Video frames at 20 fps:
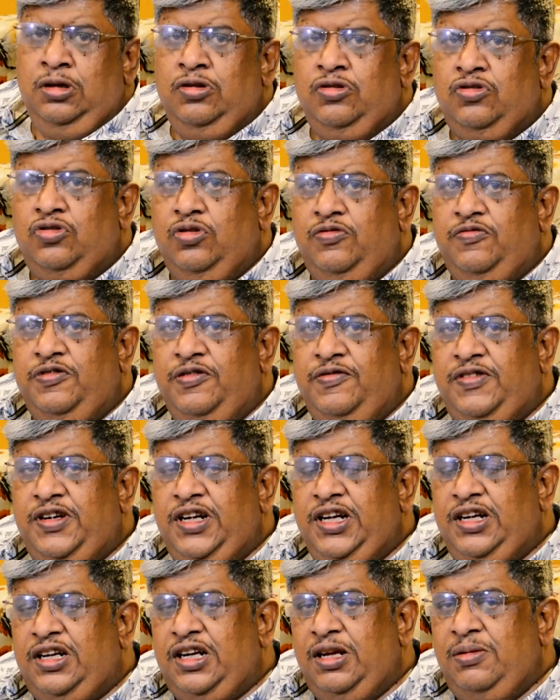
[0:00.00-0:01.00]
So
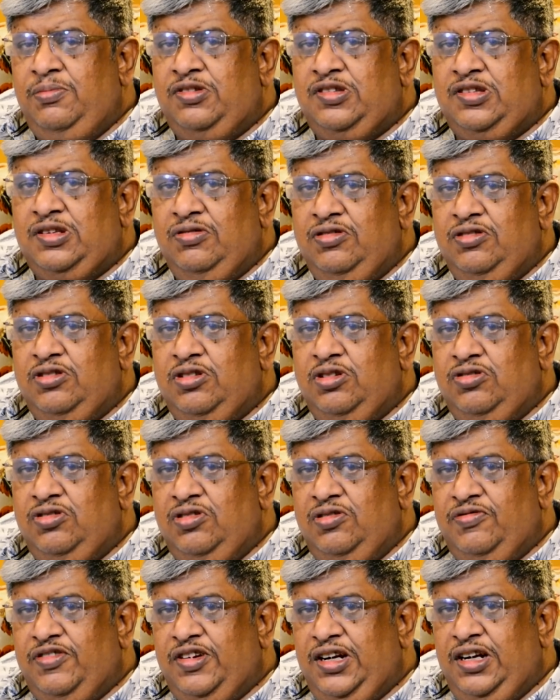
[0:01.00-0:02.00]
fifty times seven
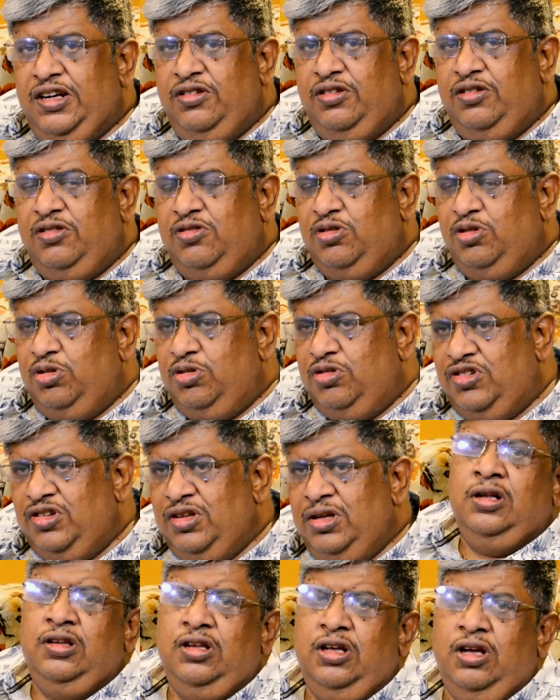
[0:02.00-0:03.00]
thousand five hundred crores.
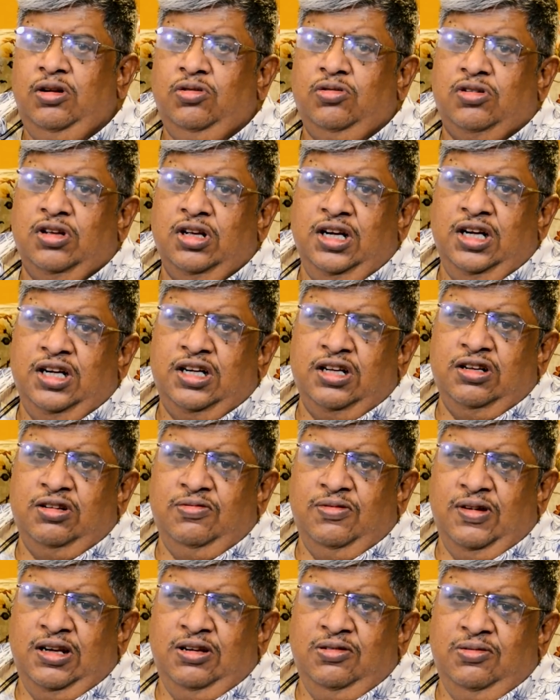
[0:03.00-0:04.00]
They are looking at a
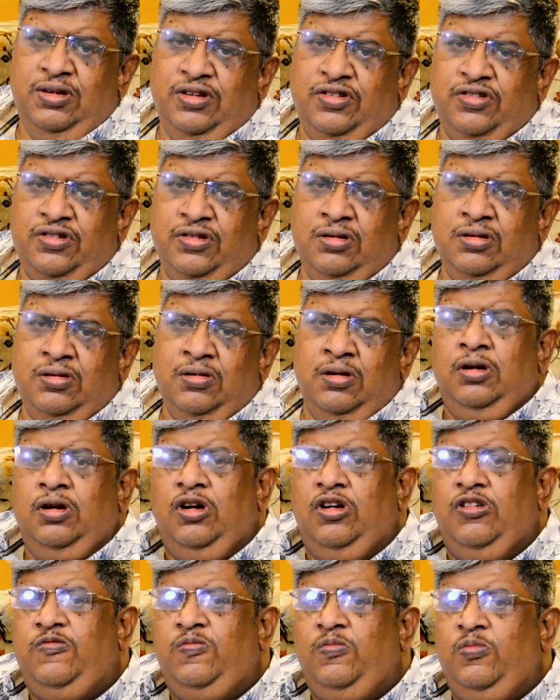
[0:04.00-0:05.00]
valuation
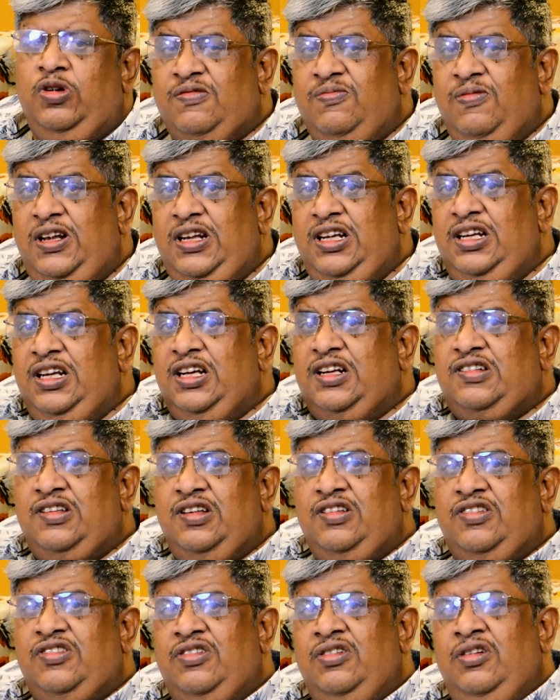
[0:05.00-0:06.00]
of well in
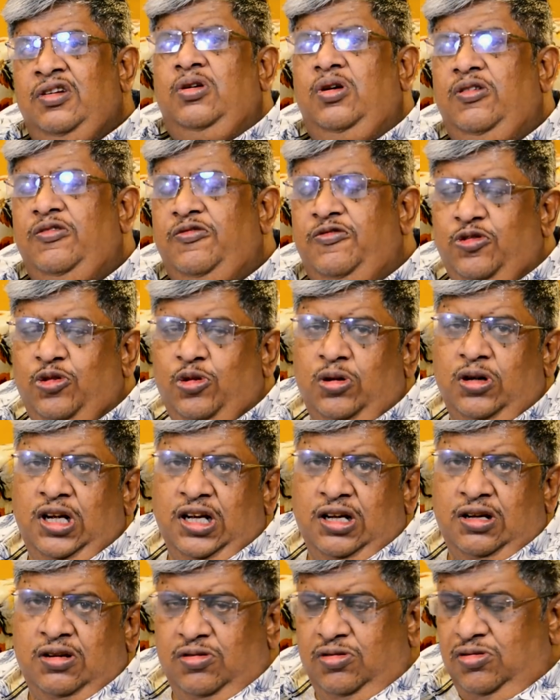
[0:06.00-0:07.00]
excess of four
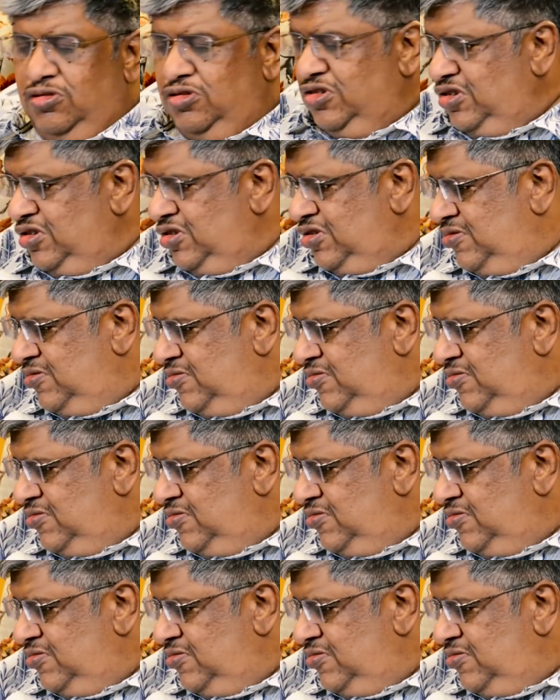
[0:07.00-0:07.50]
lakh crores.